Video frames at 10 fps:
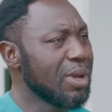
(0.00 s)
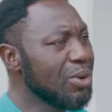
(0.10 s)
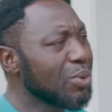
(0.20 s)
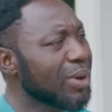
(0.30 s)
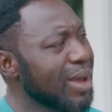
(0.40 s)

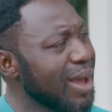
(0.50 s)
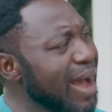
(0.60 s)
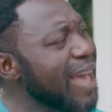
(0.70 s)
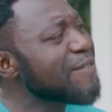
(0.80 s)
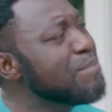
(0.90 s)
Look,
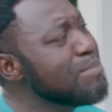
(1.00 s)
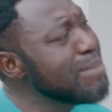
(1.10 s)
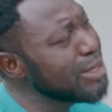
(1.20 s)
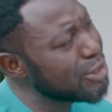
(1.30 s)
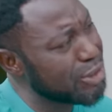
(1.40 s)
I have
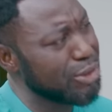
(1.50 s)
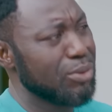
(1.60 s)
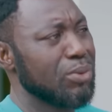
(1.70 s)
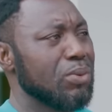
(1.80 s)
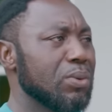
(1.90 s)
missed
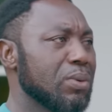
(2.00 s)
you.